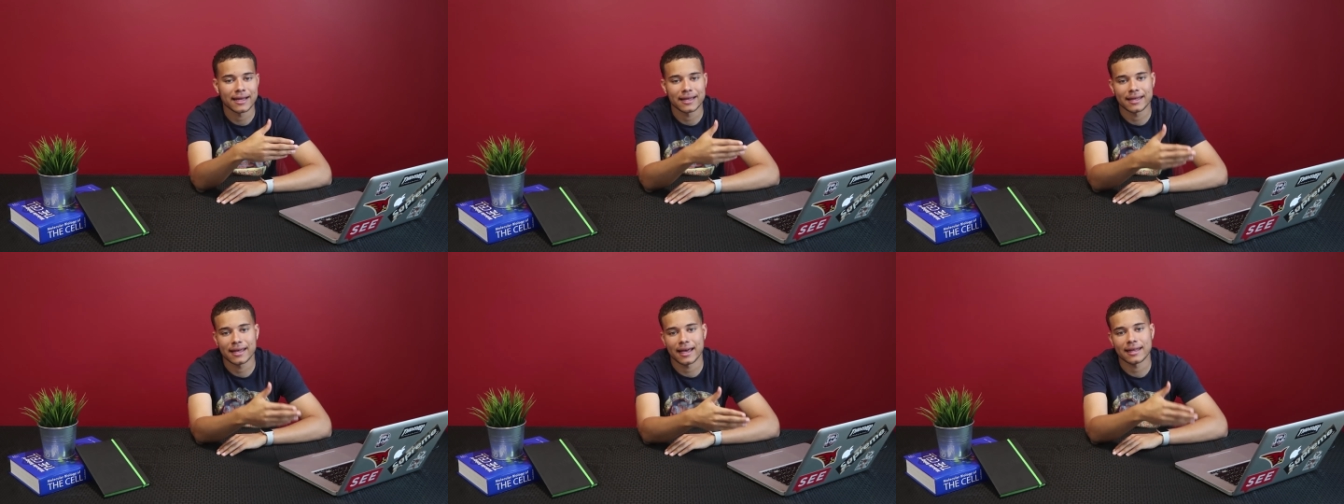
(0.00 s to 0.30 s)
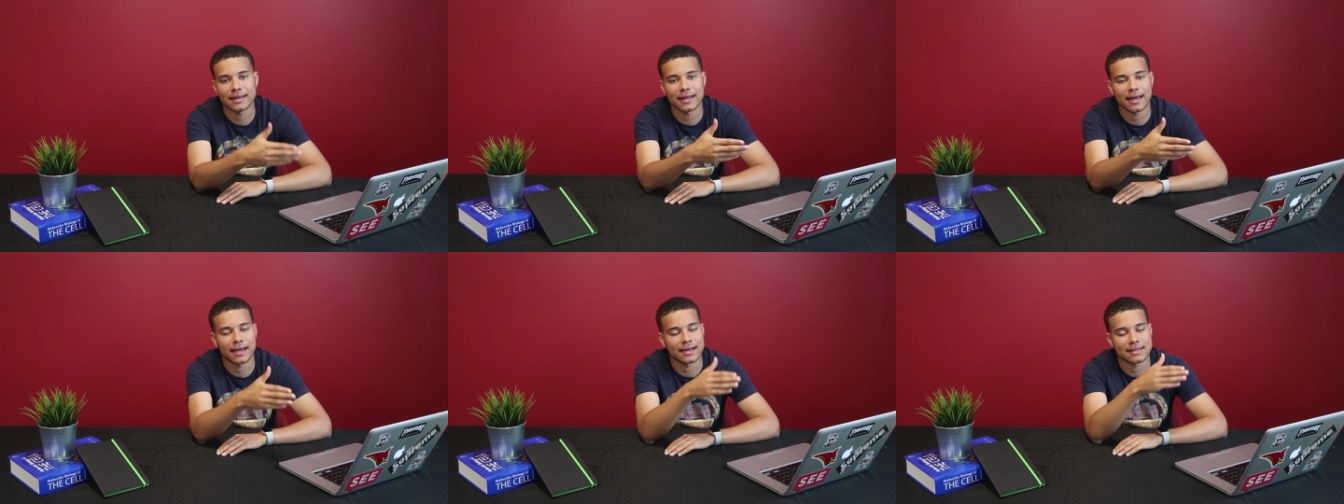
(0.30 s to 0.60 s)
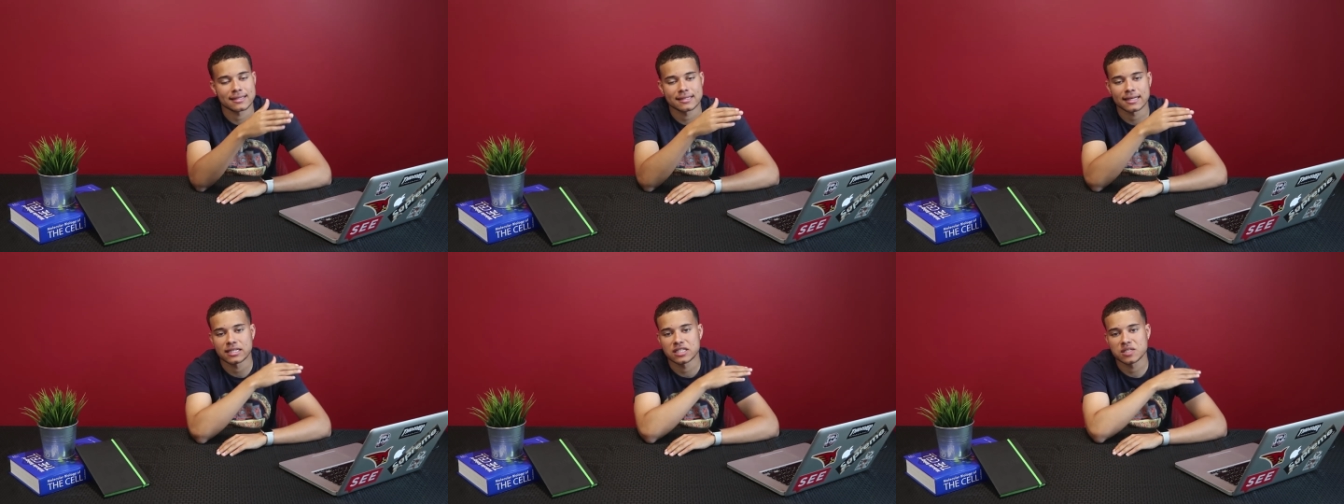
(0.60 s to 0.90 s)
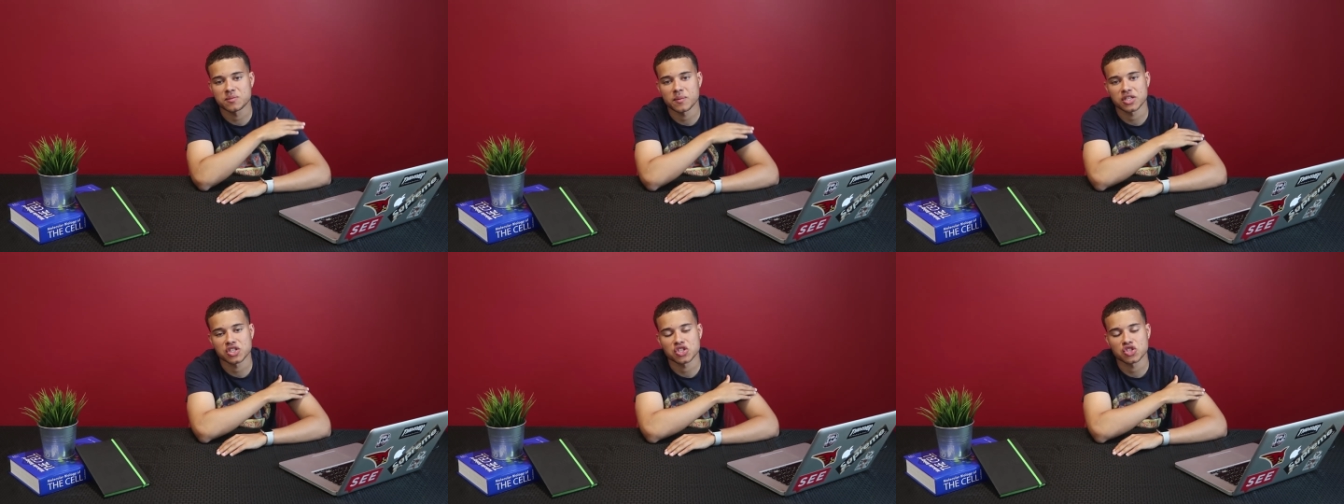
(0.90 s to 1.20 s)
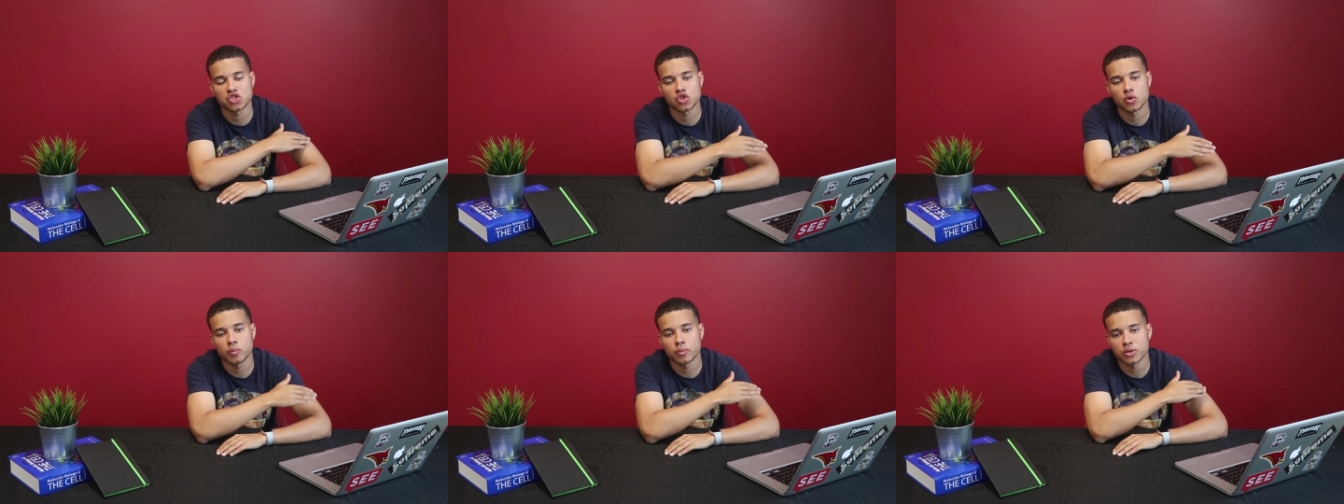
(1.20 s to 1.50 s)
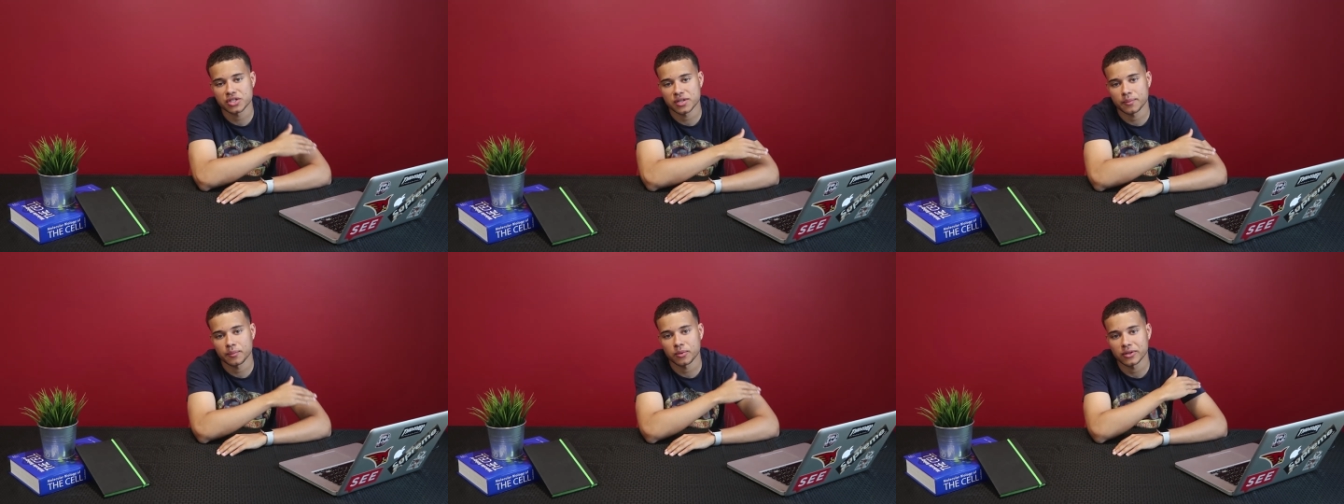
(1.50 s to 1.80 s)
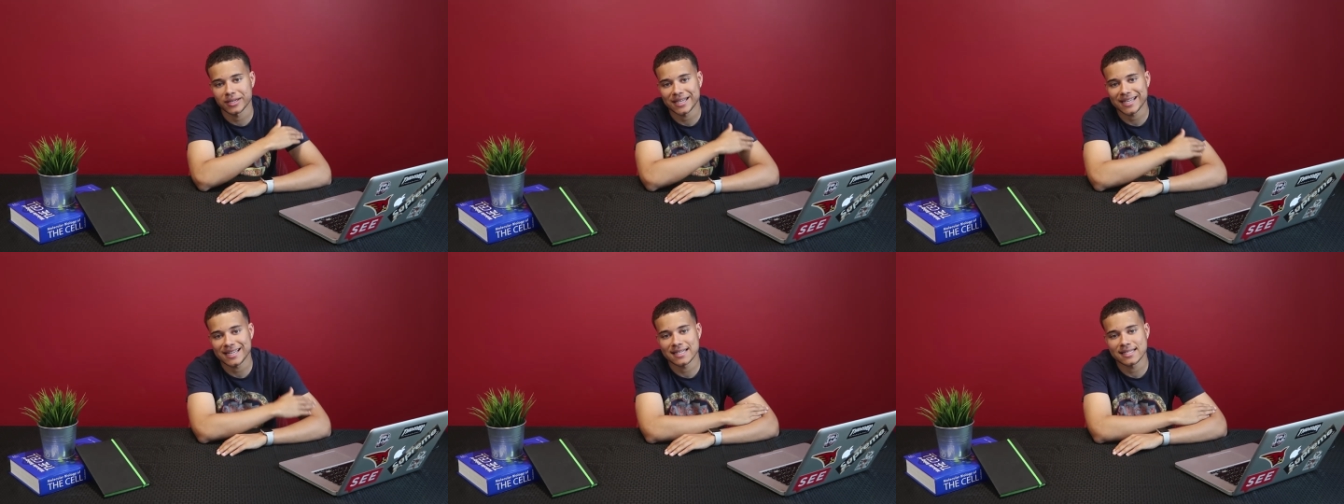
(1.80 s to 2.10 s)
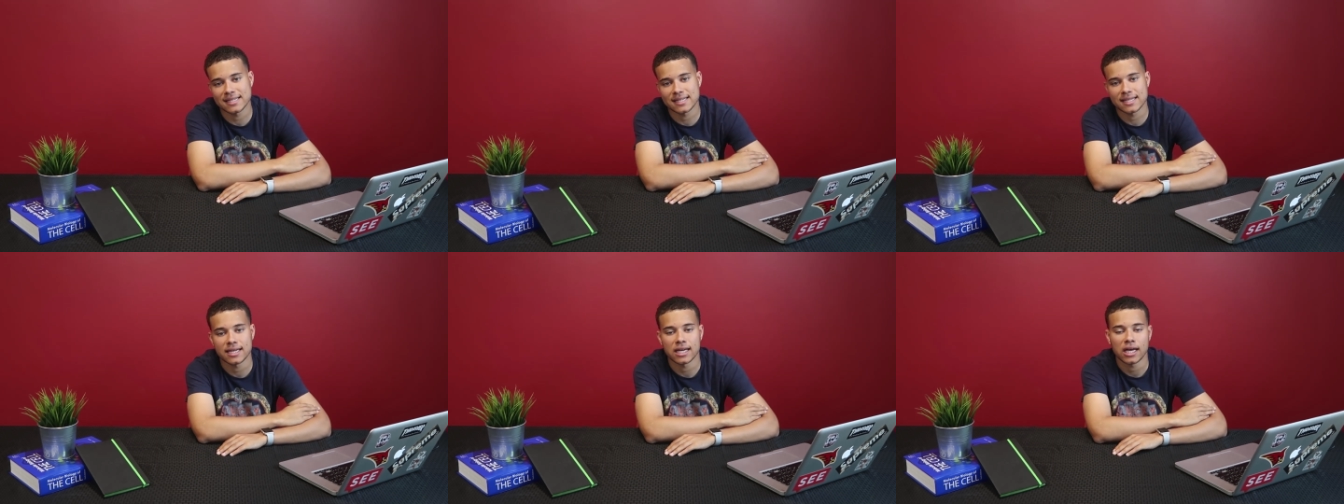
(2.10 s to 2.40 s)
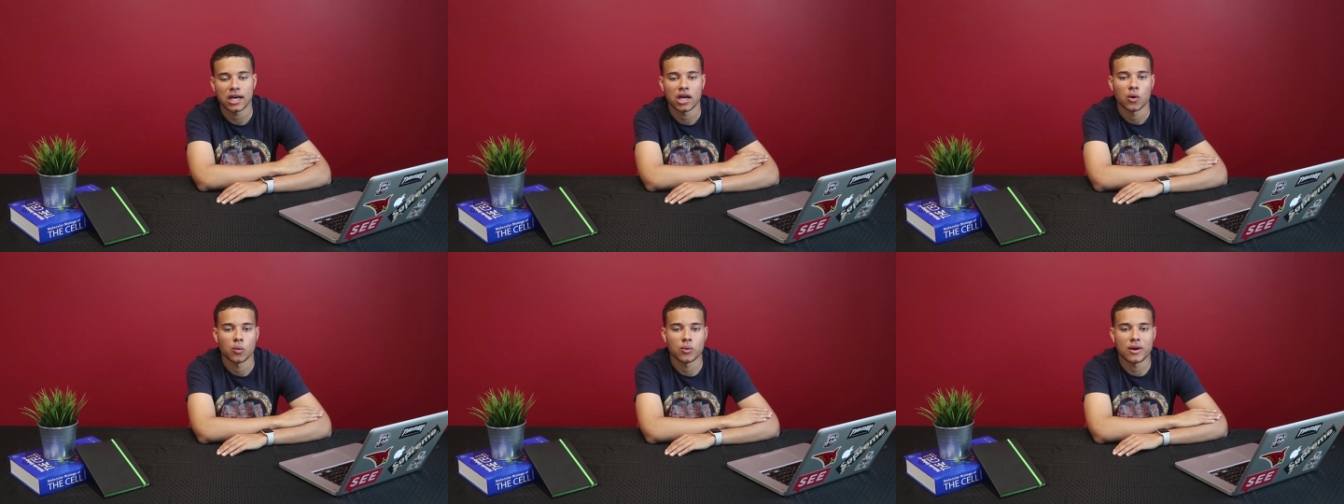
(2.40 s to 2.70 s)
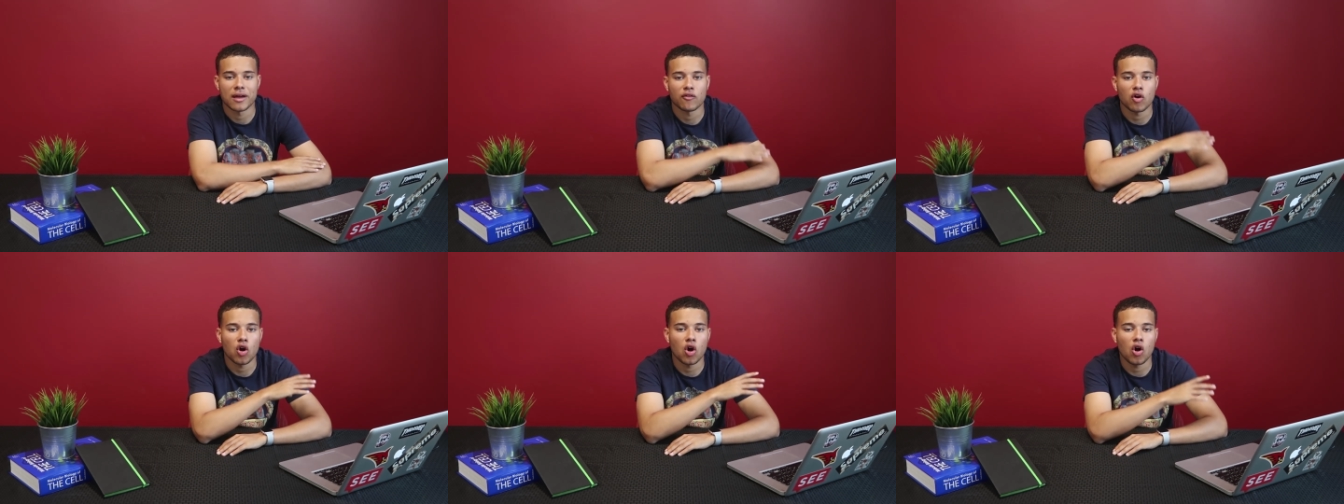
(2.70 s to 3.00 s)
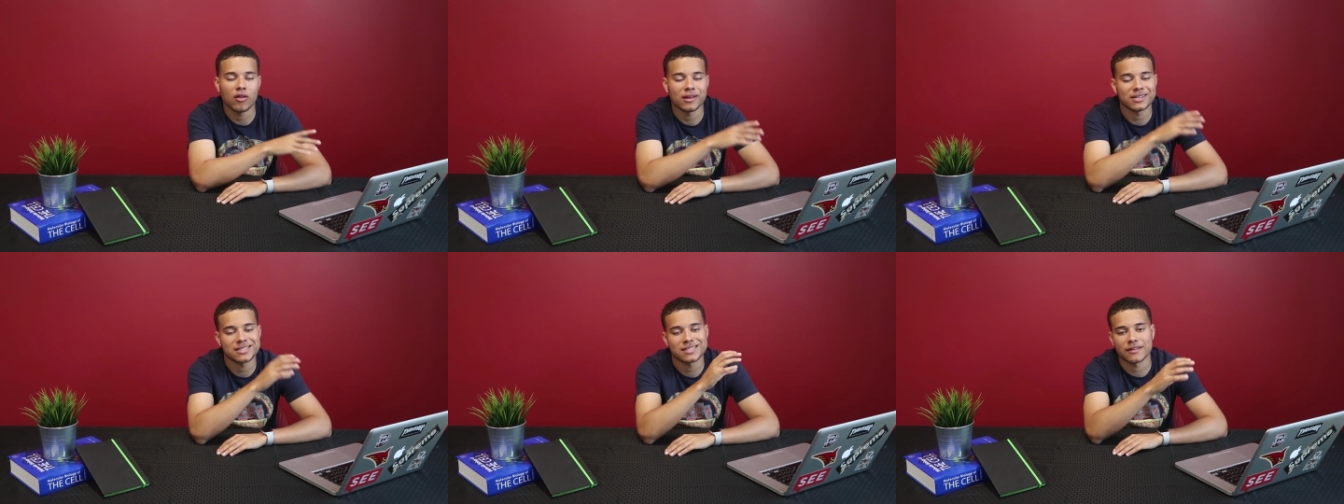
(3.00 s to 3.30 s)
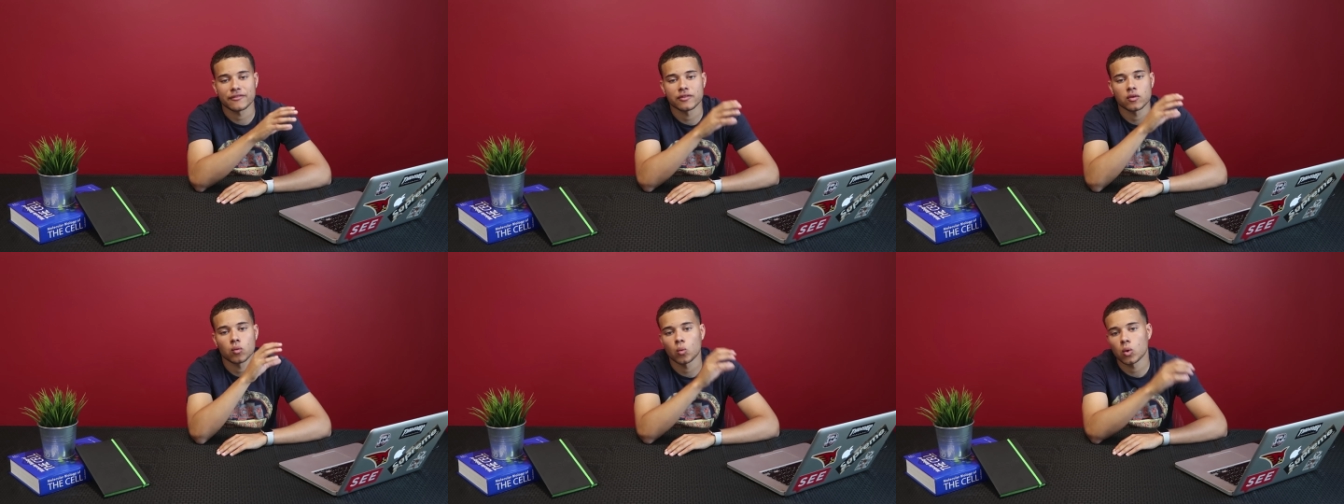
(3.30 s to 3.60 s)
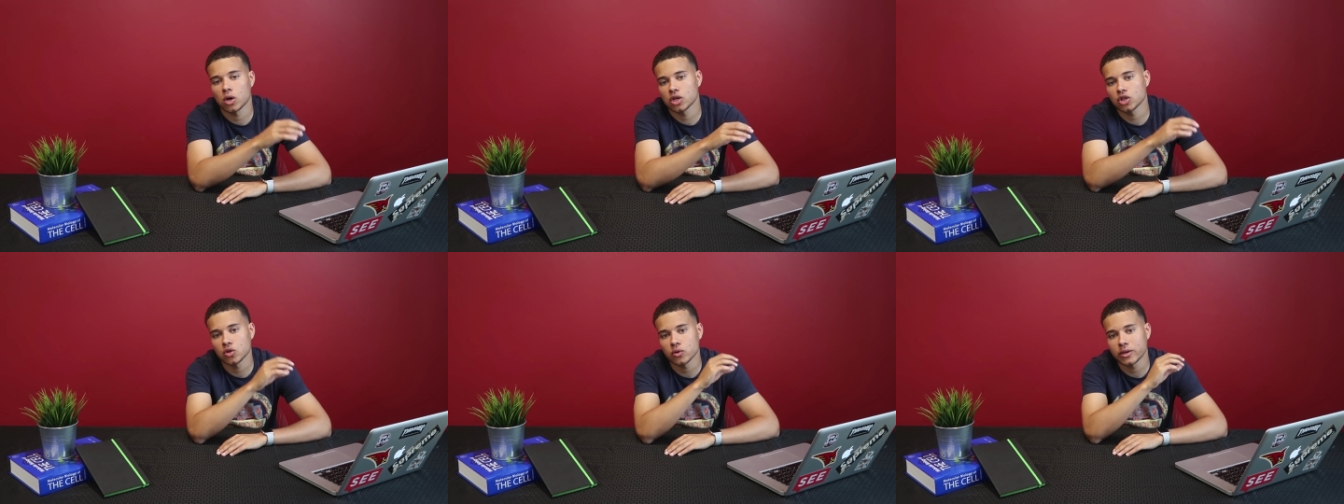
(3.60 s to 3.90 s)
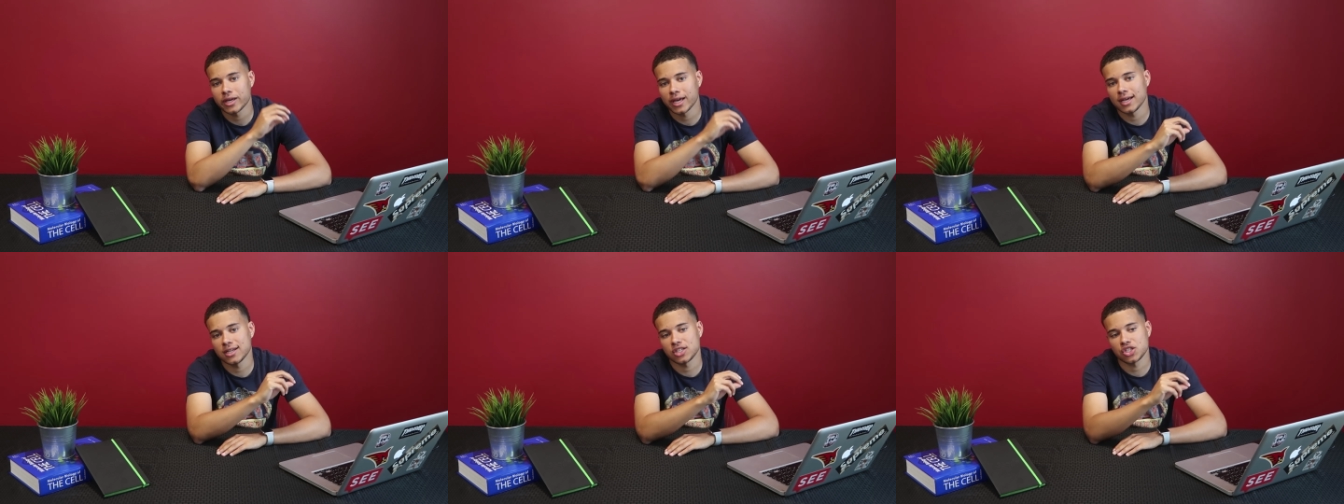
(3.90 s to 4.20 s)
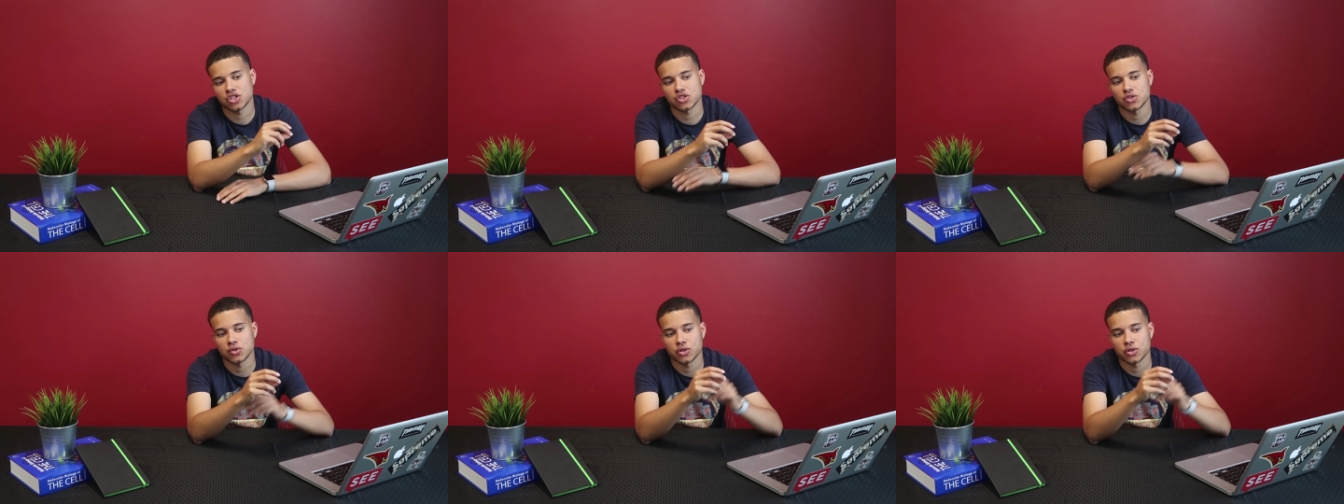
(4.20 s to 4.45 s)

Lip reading: Again, like I said, just makes it super simple and easy when you have all that stuff in one location,